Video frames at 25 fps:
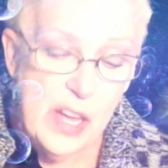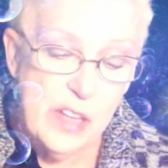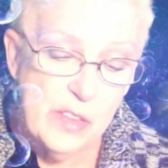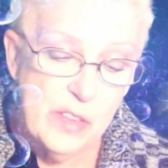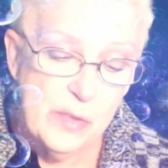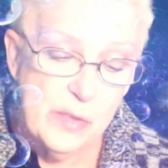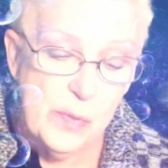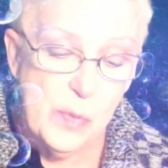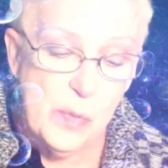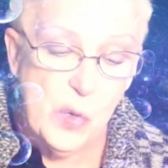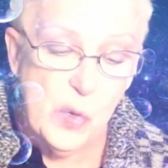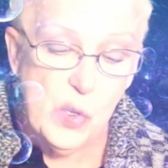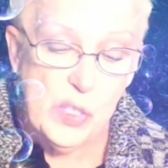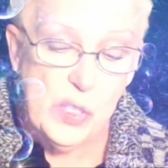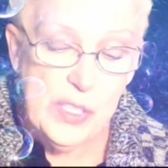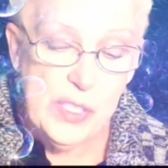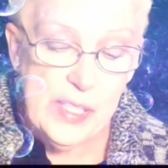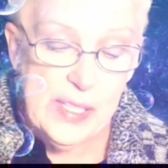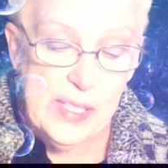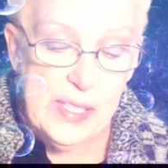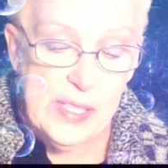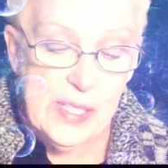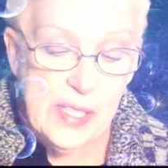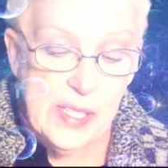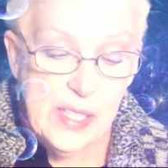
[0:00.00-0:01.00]
morning,
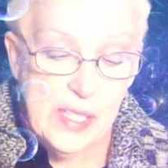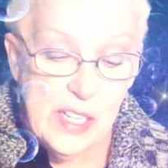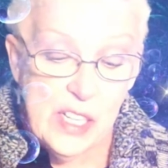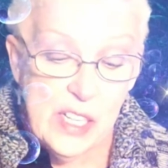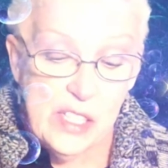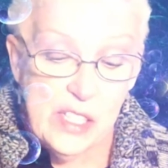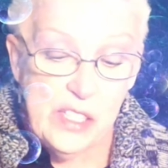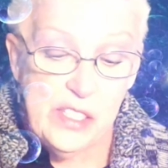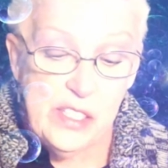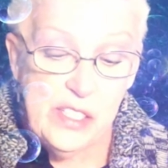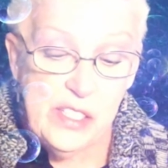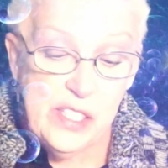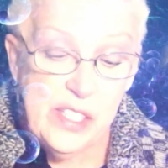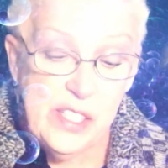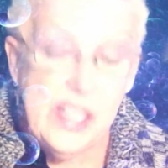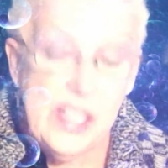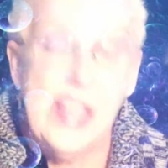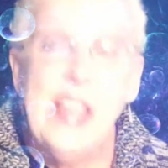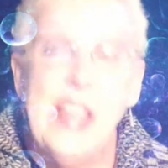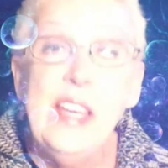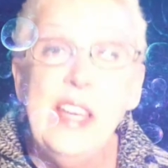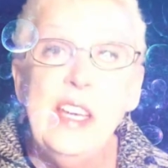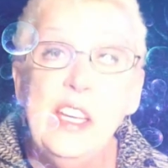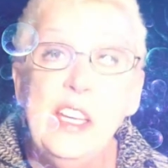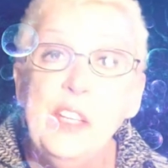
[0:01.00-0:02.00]

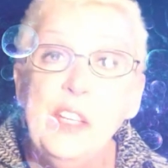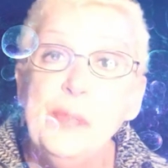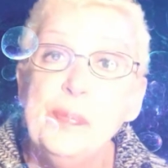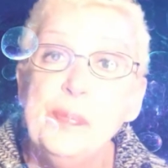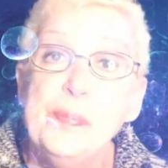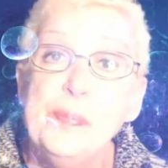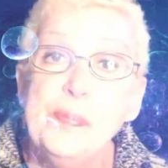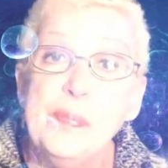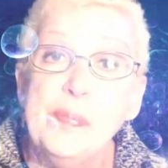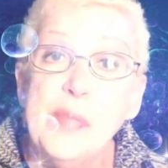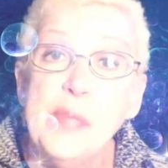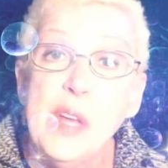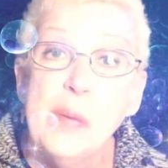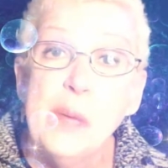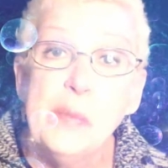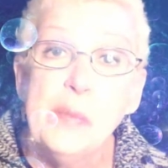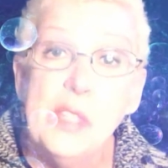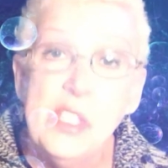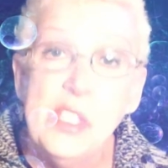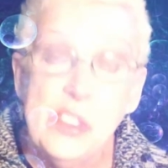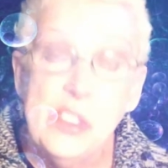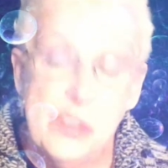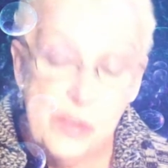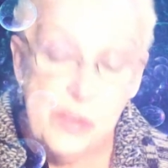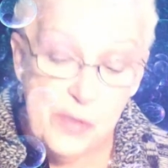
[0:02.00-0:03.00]
today I'm going to
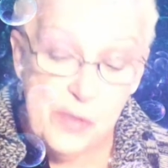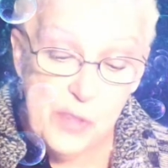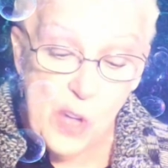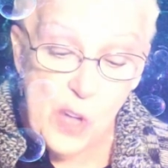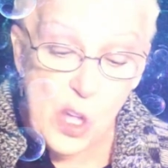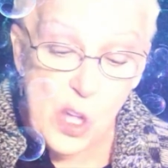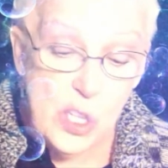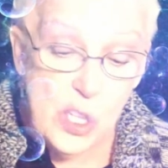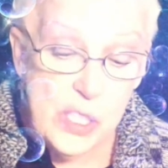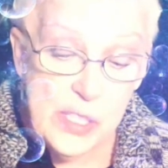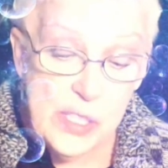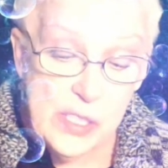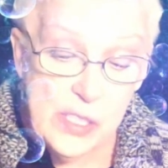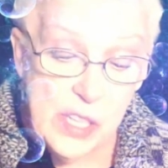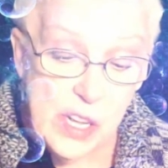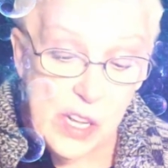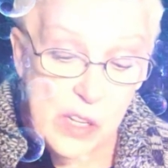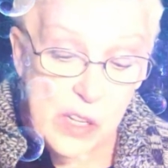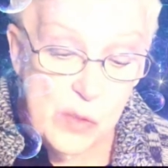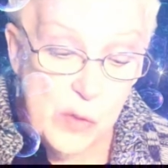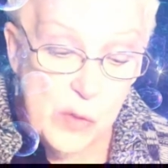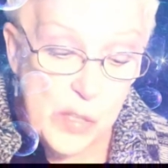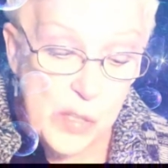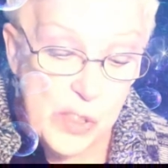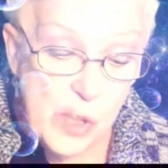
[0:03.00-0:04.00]
fall in love
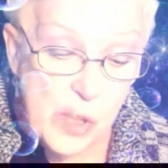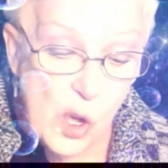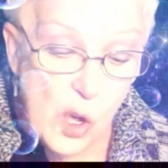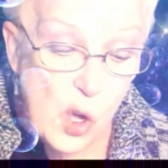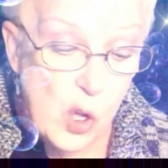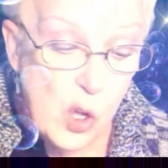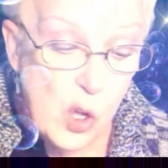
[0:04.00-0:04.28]
with all